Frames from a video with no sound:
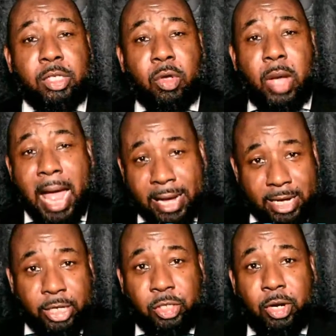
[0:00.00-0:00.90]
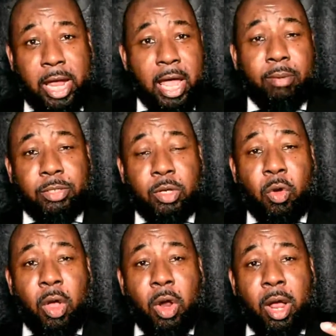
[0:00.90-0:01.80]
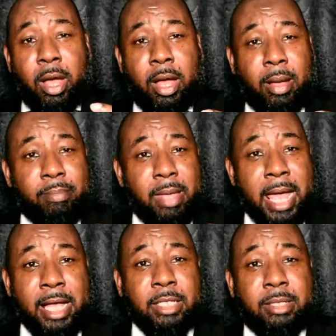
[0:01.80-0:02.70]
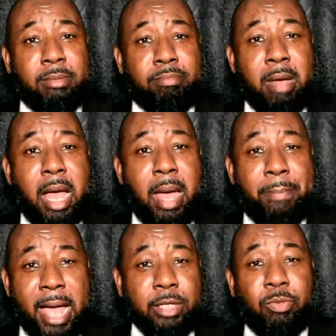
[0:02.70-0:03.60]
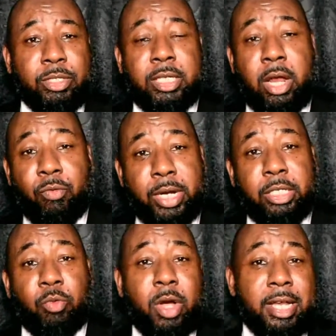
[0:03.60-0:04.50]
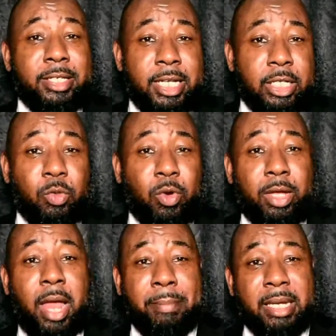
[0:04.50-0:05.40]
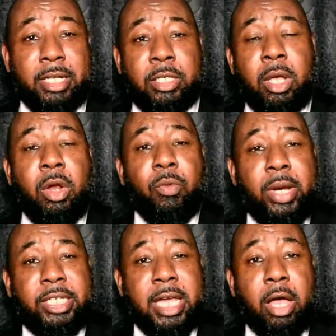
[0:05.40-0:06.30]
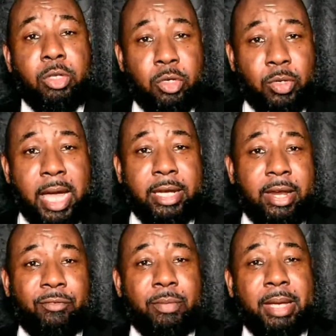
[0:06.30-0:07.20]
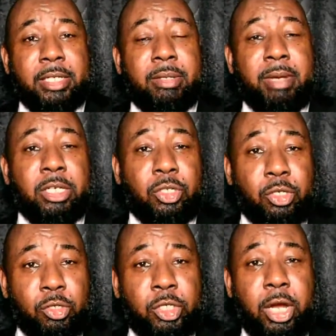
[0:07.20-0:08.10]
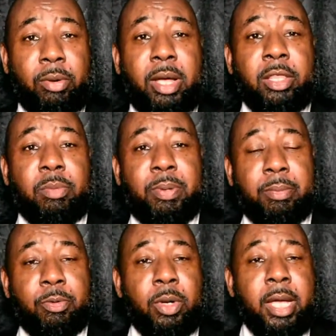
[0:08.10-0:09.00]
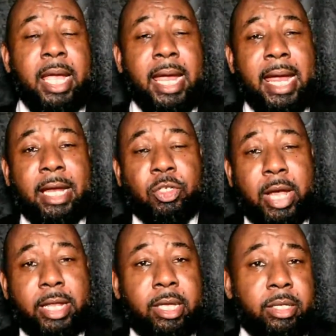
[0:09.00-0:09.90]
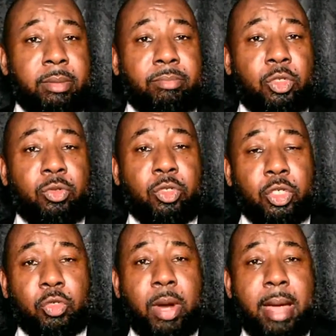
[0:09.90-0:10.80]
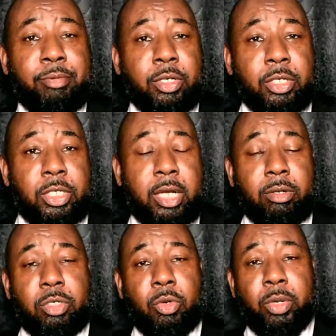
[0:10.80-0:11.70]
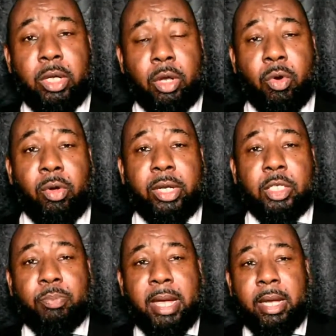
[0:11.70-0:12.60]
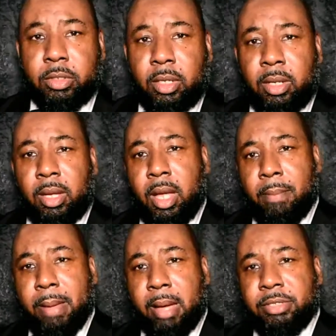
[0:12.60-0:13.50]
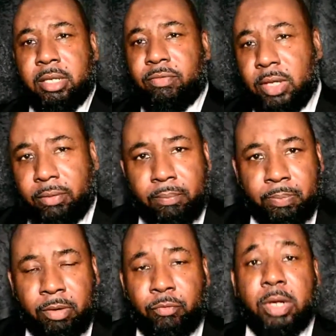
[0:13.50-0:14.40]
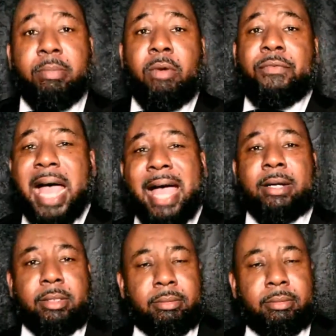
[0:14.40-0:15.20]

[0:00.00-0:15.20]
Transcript: so I need your help. So. Um, as my pastor would say, reach one, teach one. I mean, let's reach out. You got the information. Make sure you share with other people and try to get them to subscribe to the channel so we can grow and expand. I'm Bob TV, Freedom on Fire,